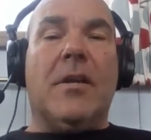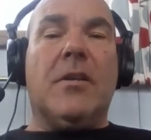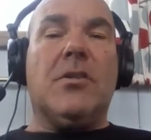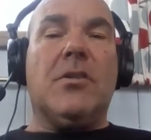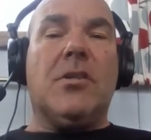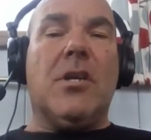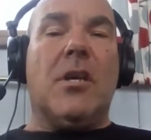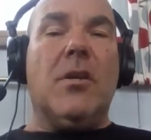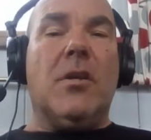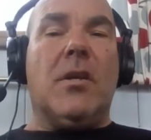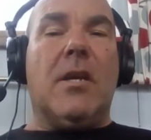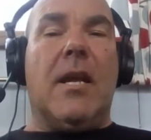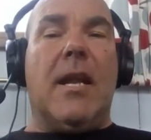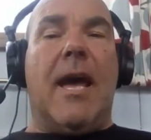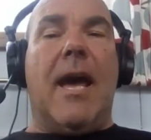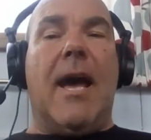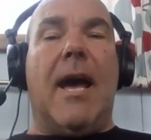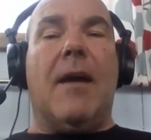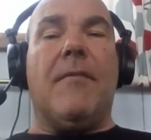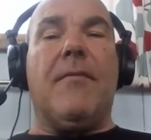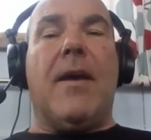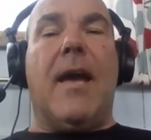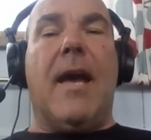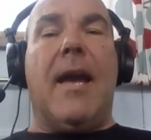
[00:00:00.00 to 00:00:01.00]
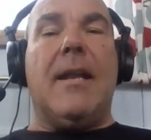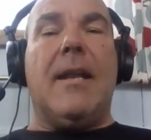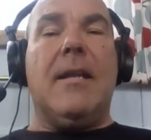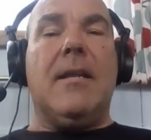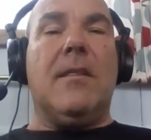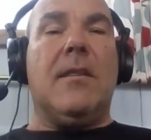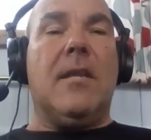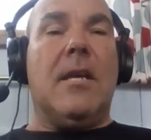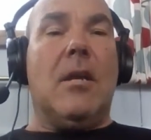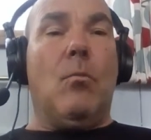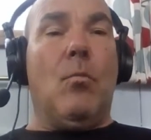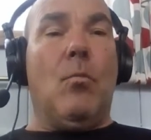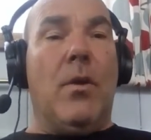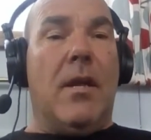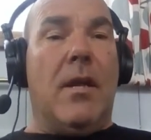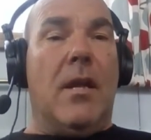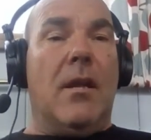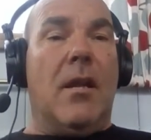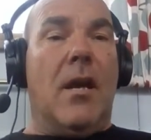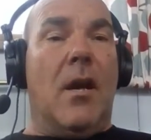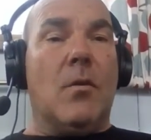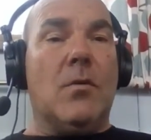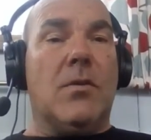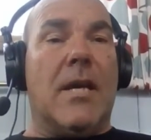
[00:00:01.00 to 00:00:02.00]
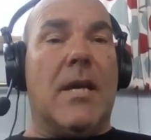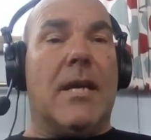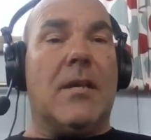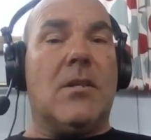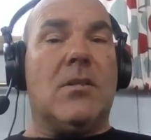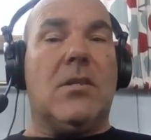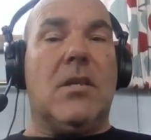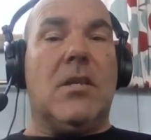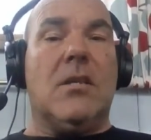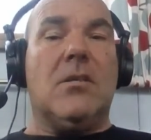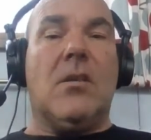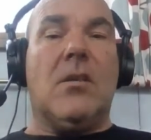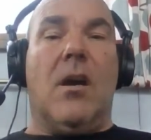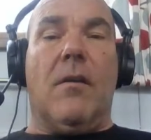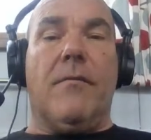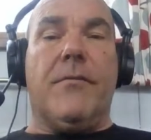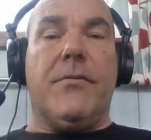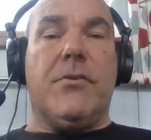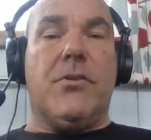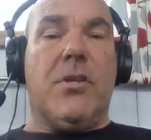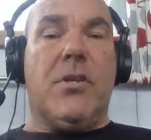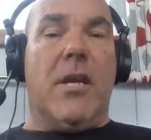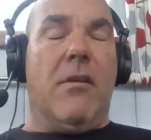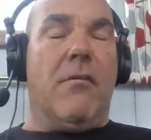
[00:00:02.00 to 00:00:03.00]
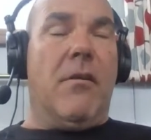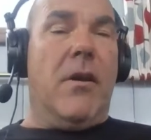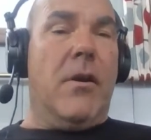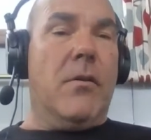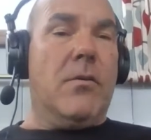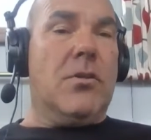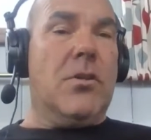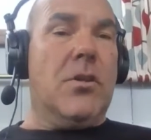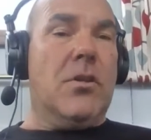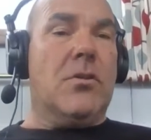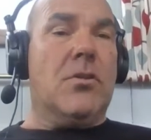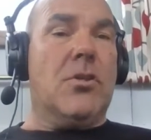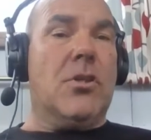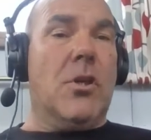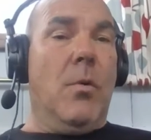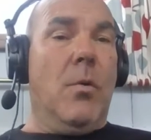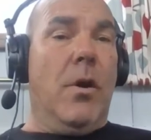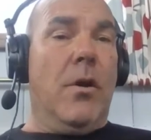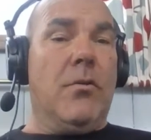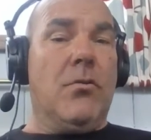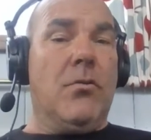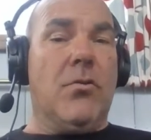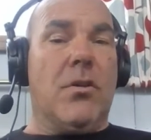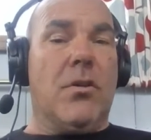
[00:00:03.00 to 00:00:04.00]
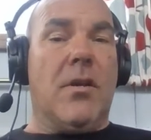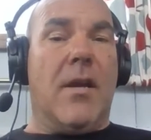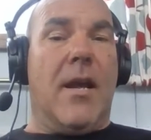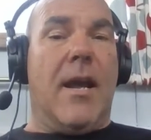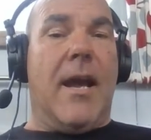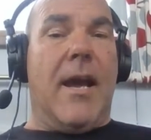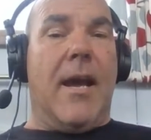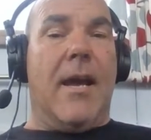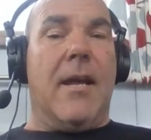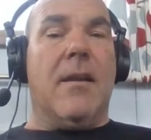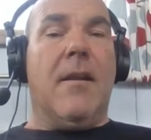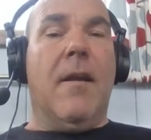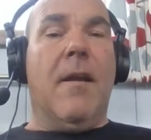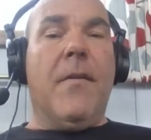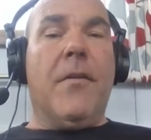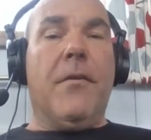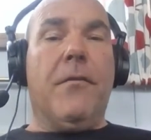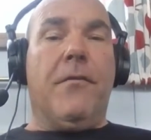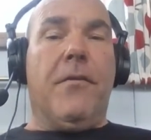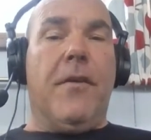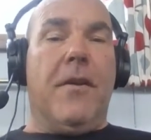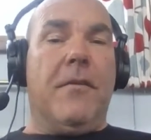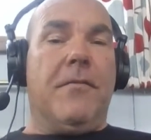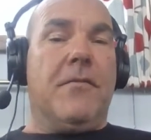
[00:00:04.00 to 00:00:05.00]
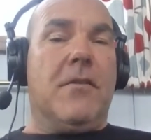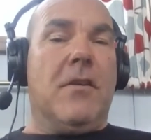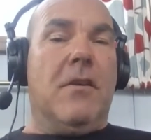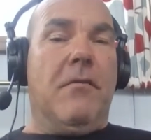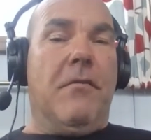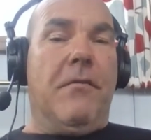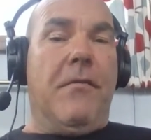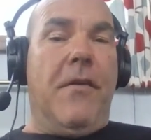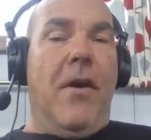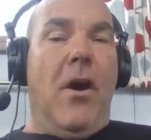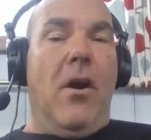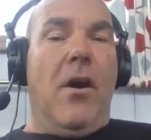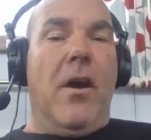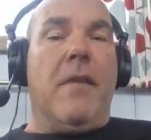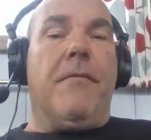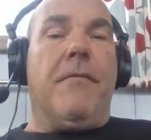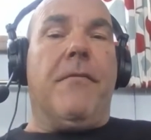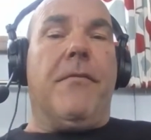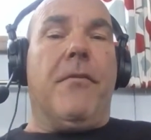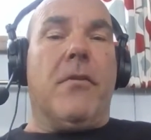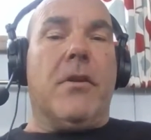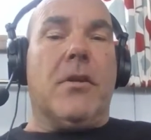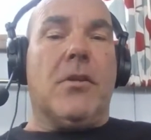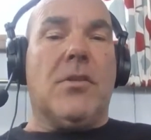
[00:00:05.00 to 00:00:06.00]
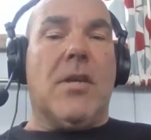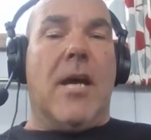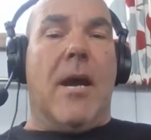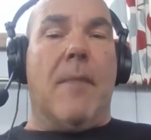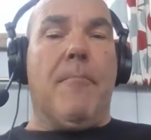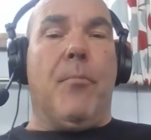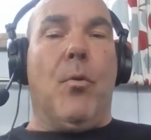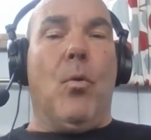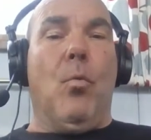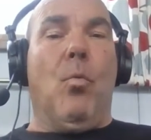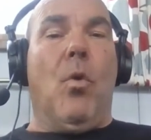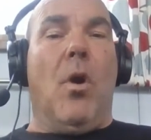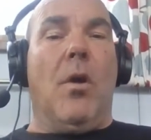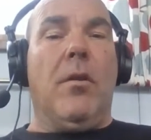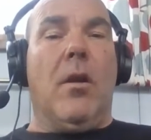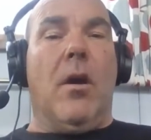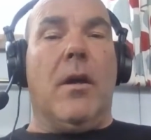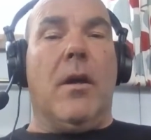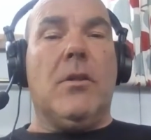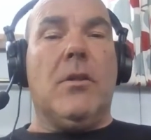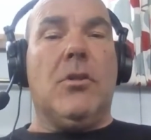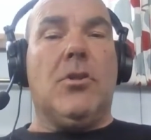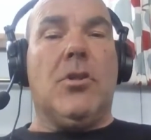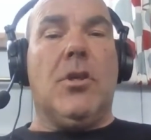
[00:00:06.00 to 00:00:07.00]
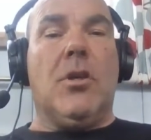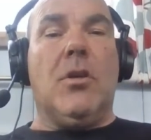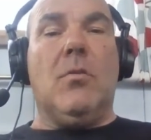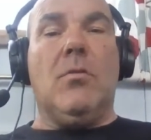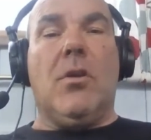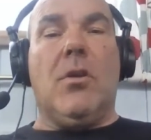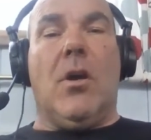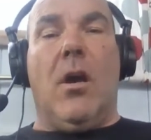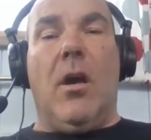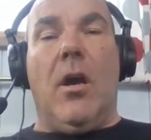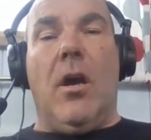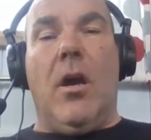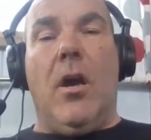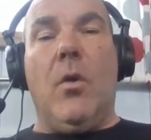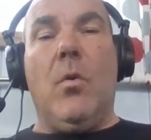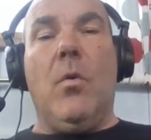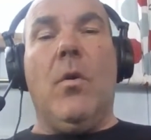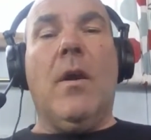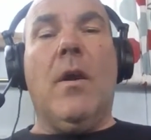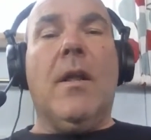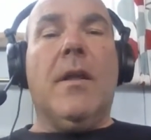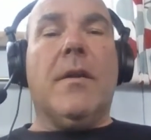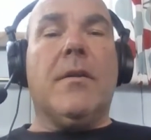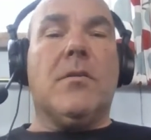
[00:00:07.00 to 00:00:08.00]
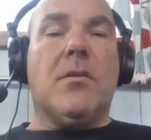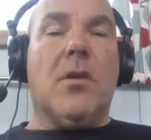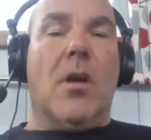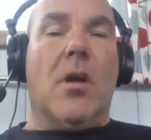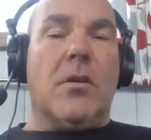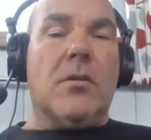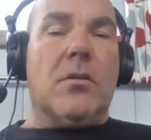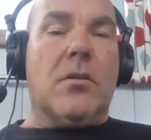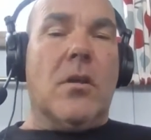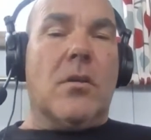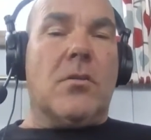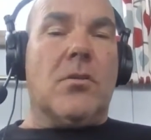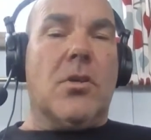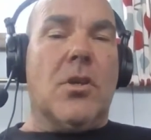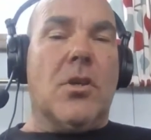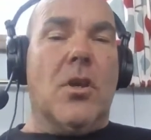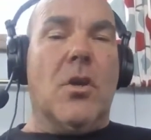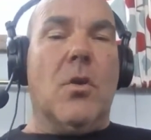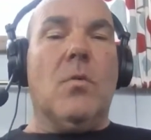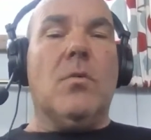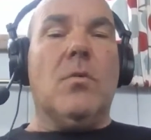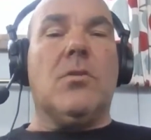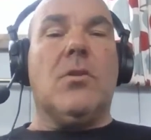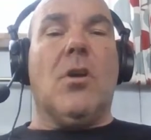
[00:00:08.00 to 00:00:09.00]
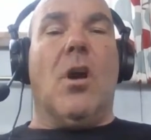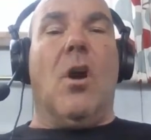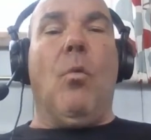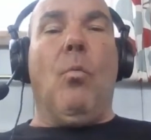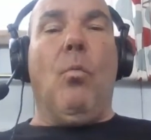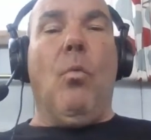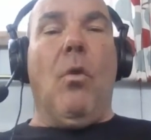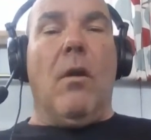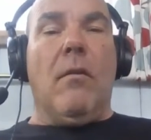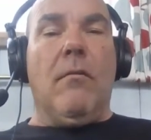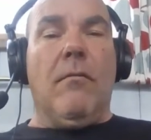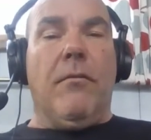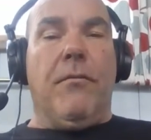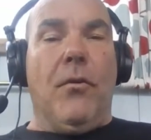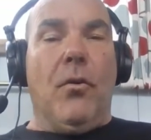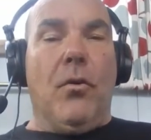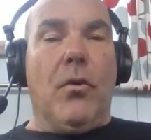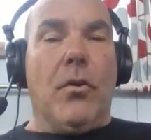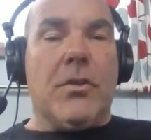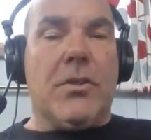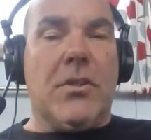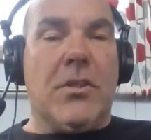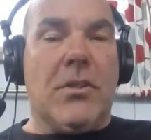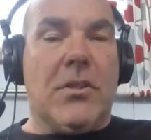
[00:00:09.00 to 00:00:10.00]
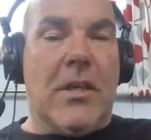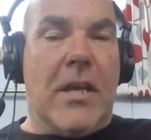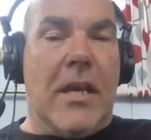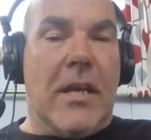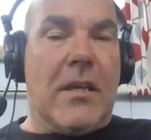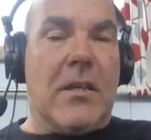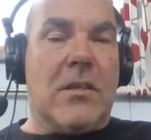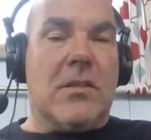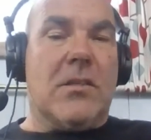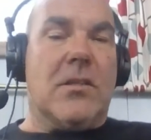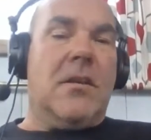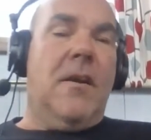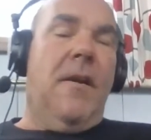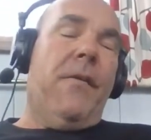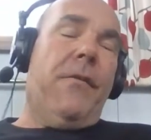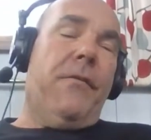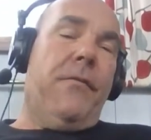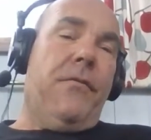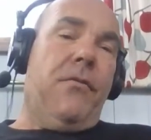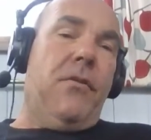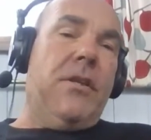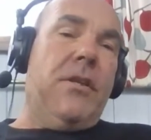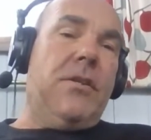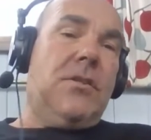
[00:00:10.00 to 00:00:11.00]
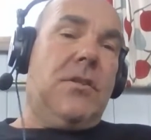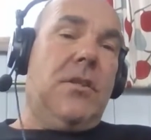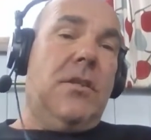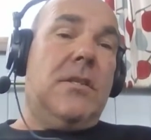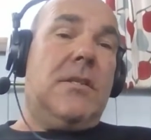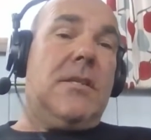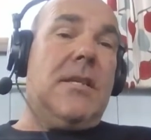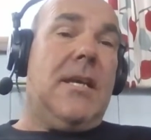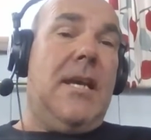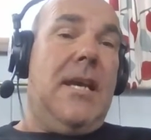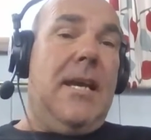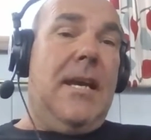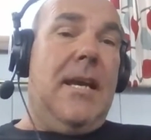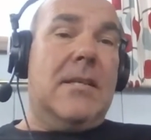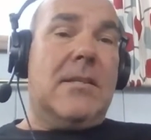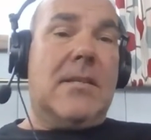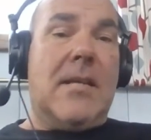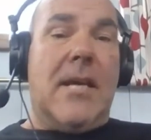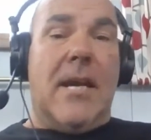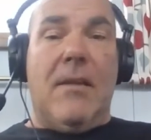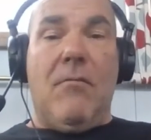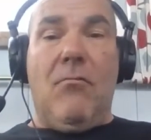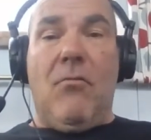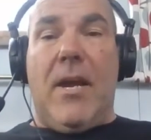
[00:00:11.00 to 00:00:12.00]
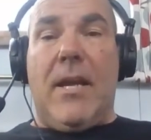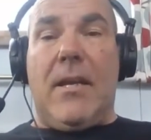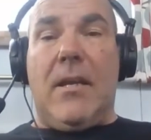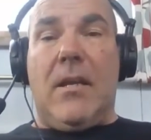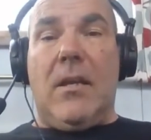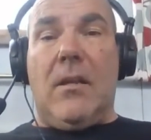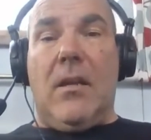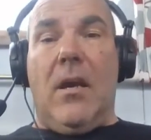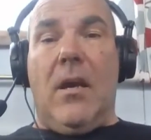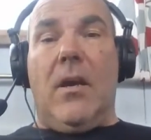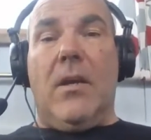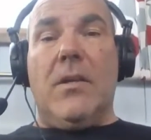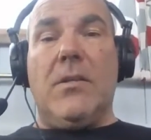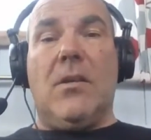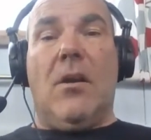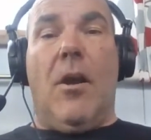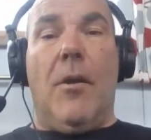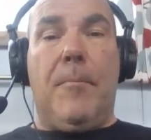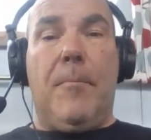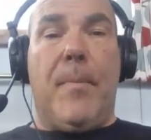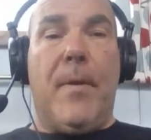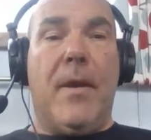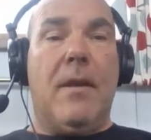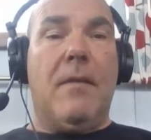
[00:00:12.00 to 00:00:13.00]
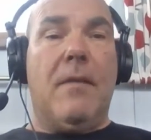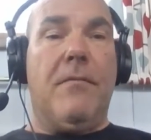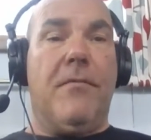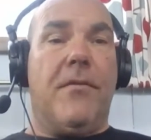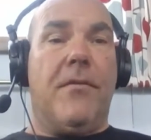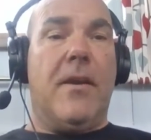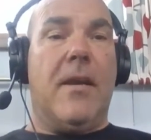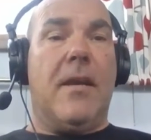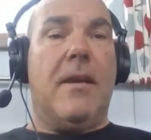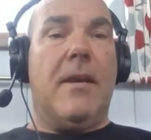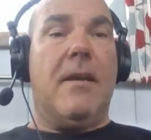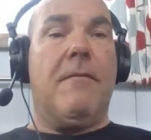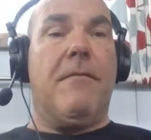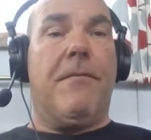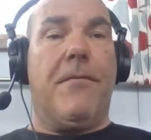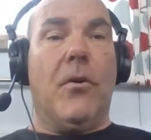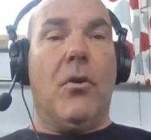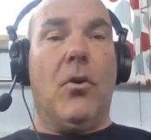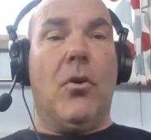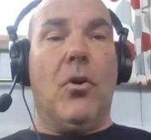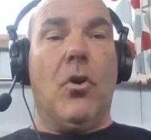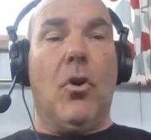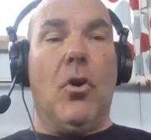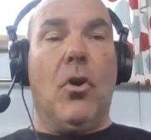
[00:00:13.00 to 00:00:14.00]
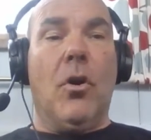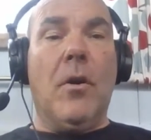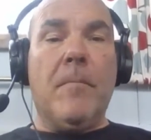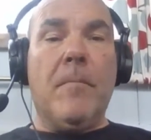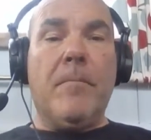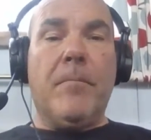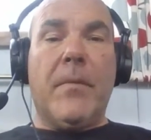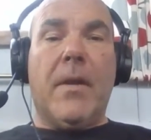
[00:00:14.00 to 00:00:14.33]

So you can have anything within those x's of 0 to 255. For example, 192.0.2.146, for instance, is a recognized IPv4